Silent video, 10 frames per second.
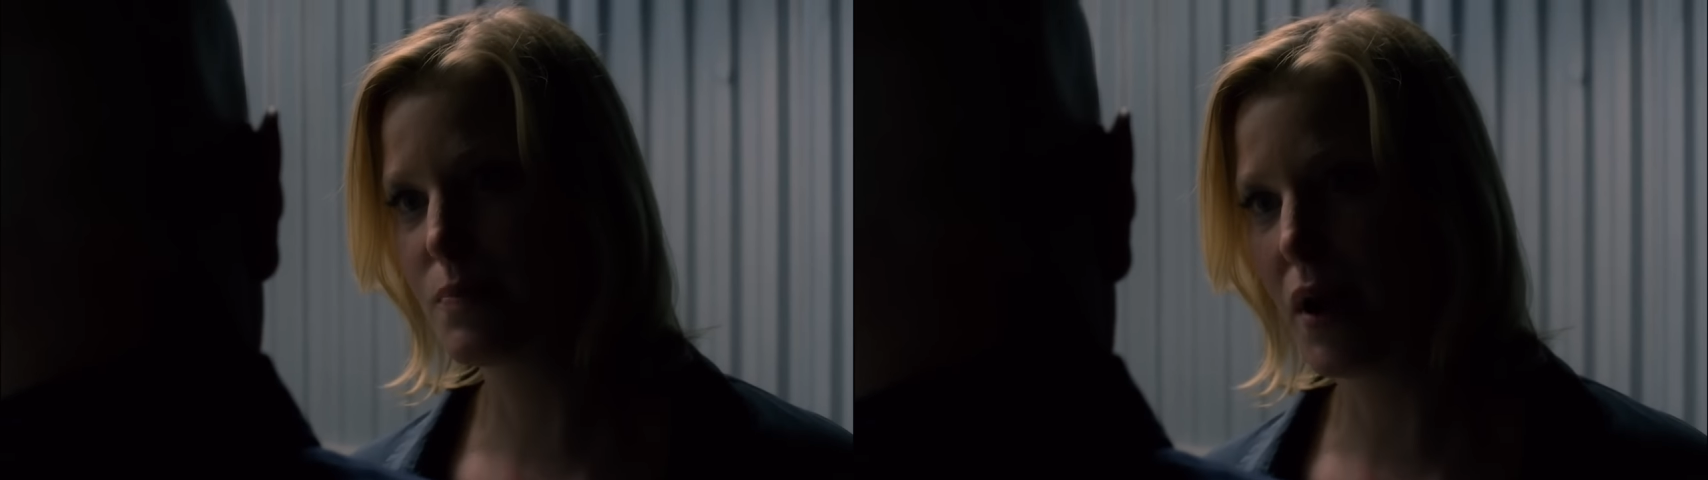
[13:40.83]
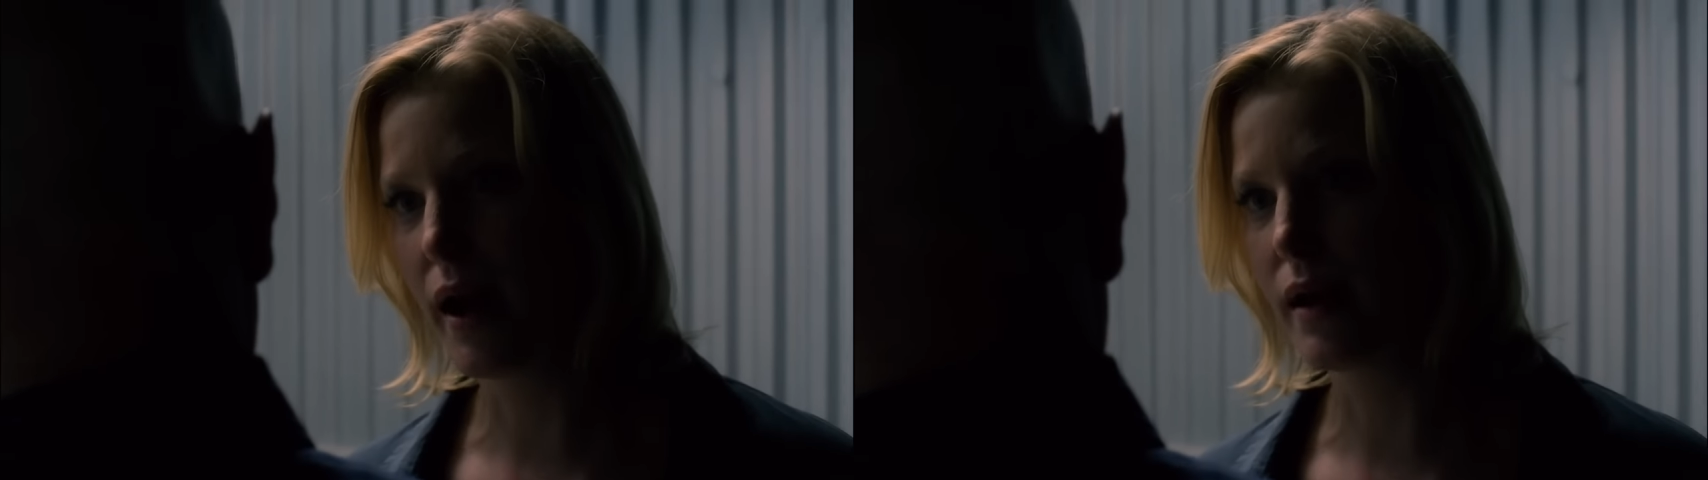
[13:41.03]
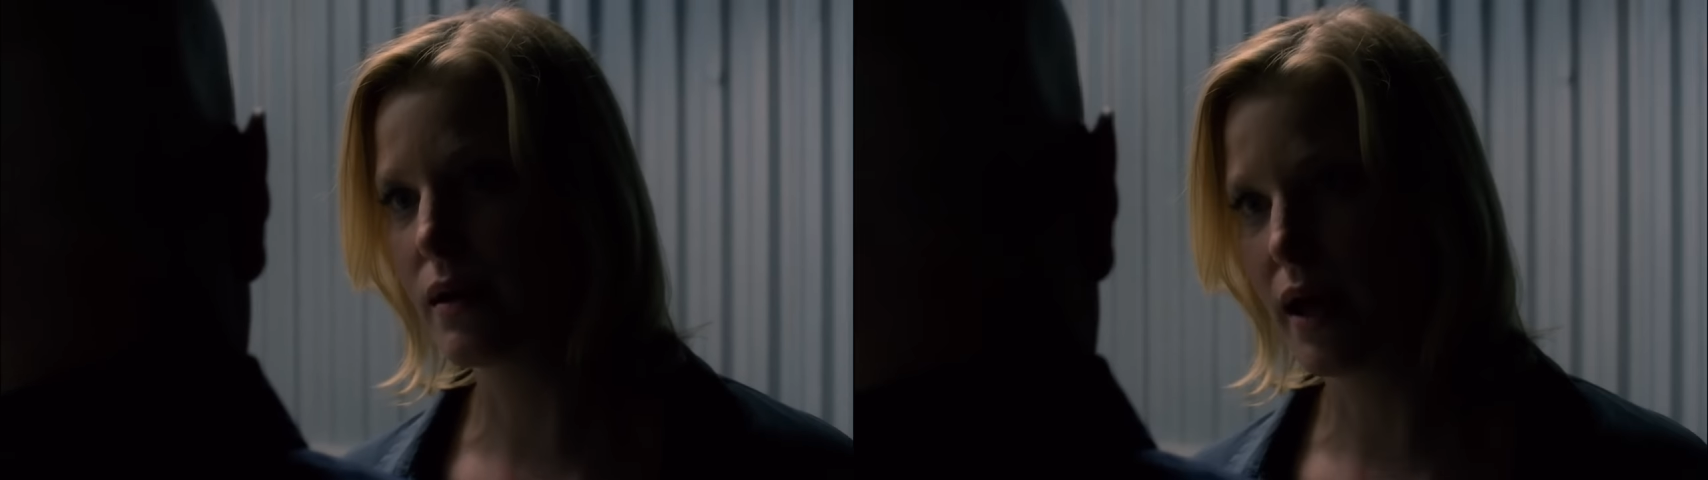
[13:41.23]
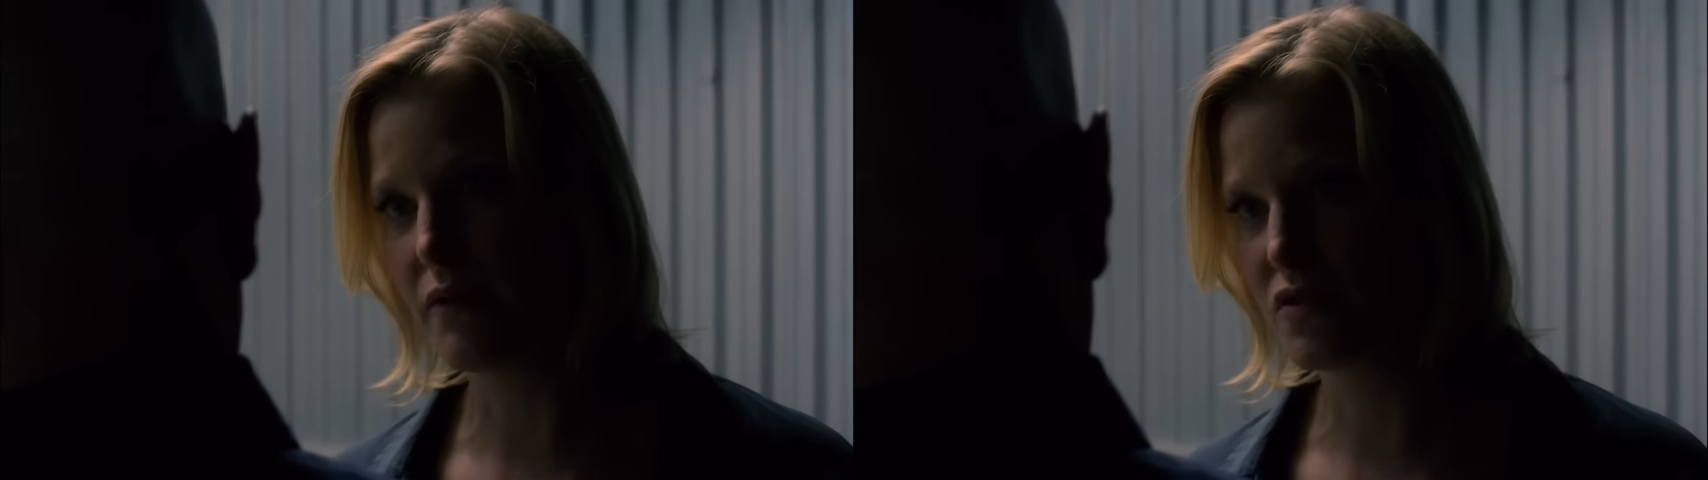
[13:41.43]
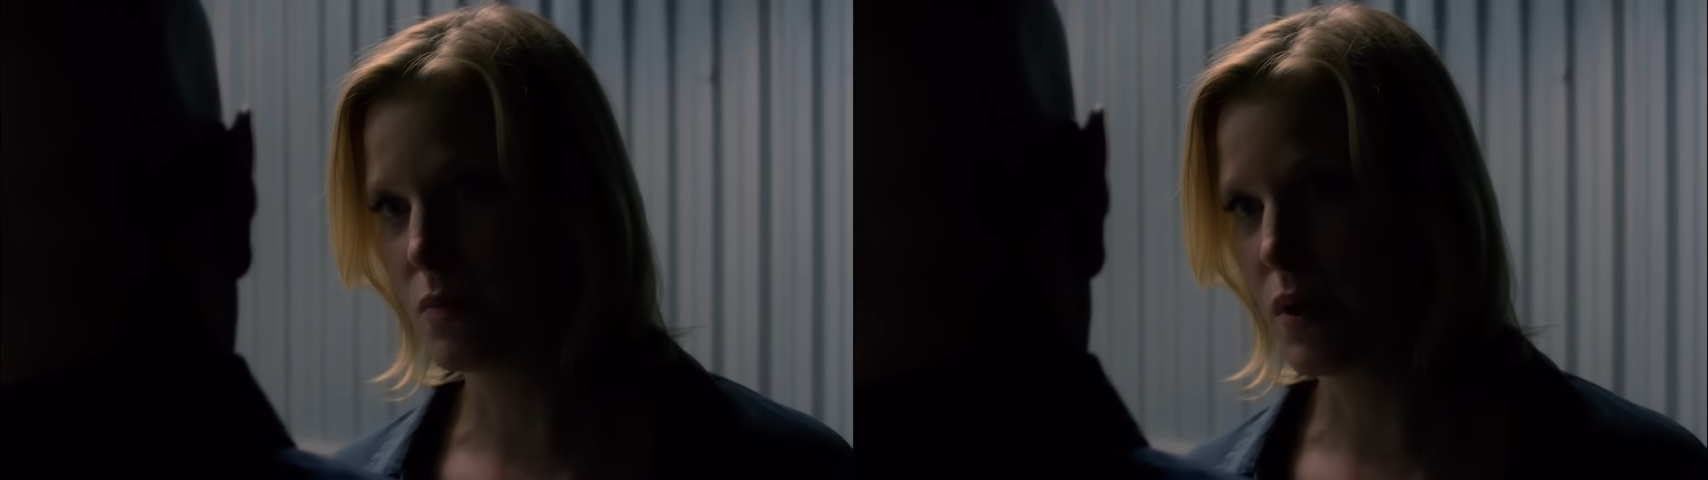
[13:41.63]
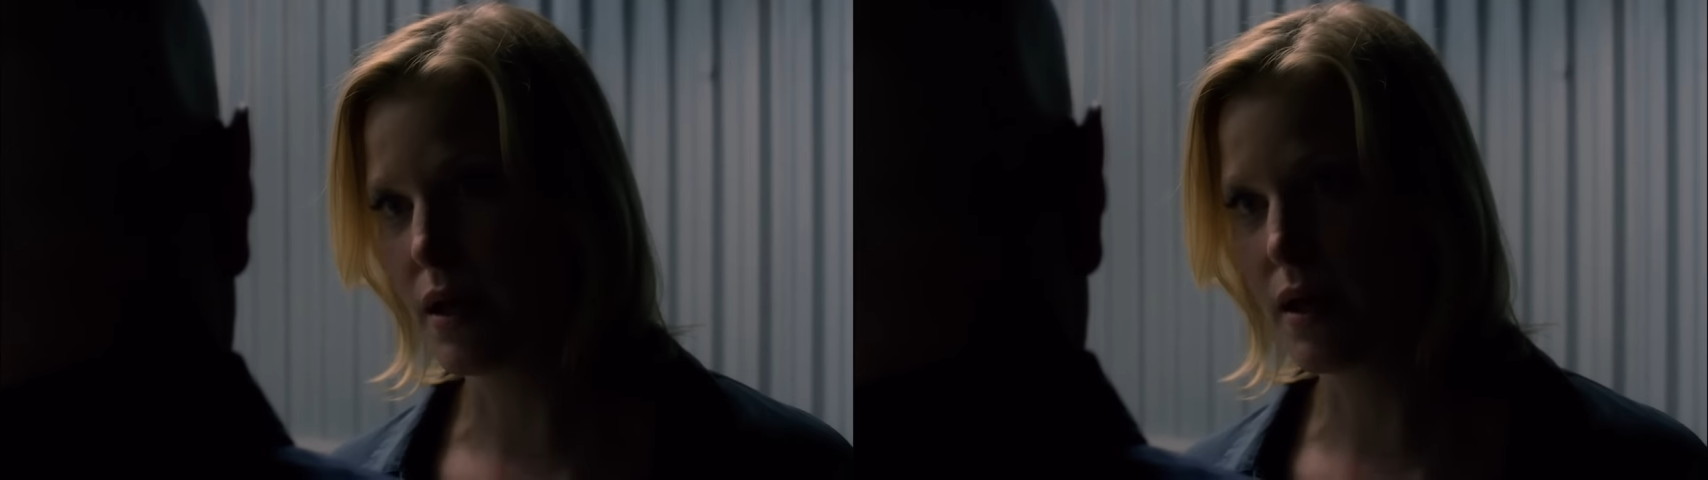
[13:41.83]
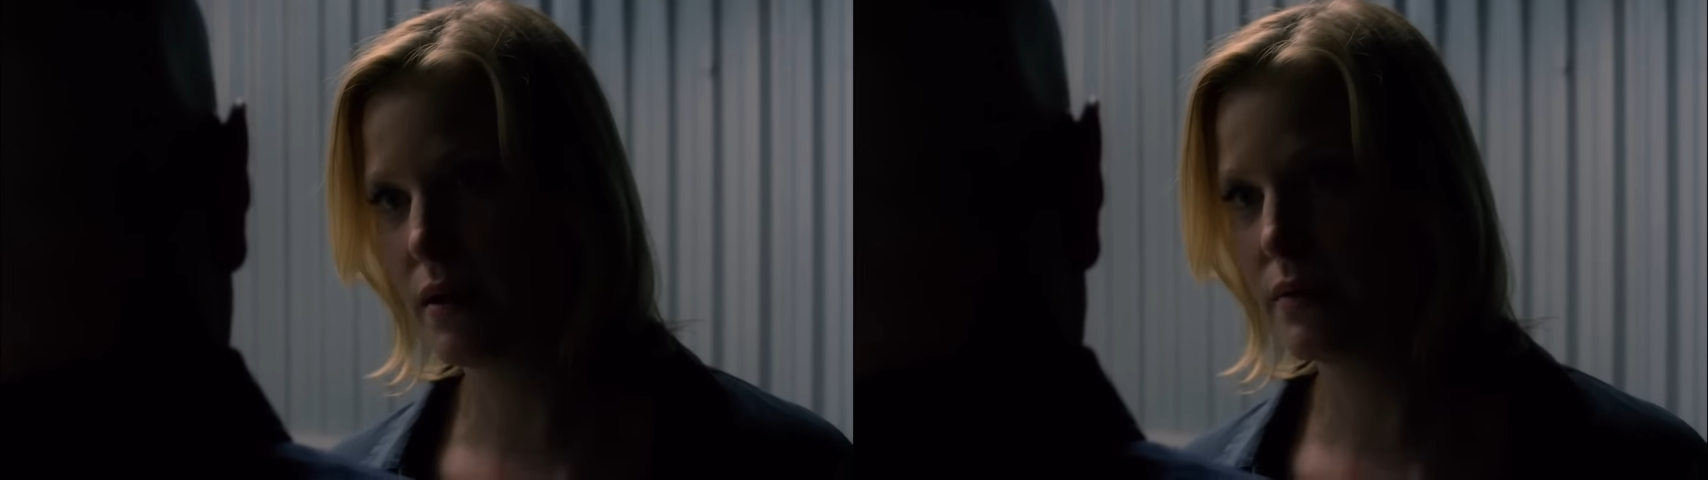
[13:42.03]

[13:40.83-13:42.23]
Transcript: pile have to be?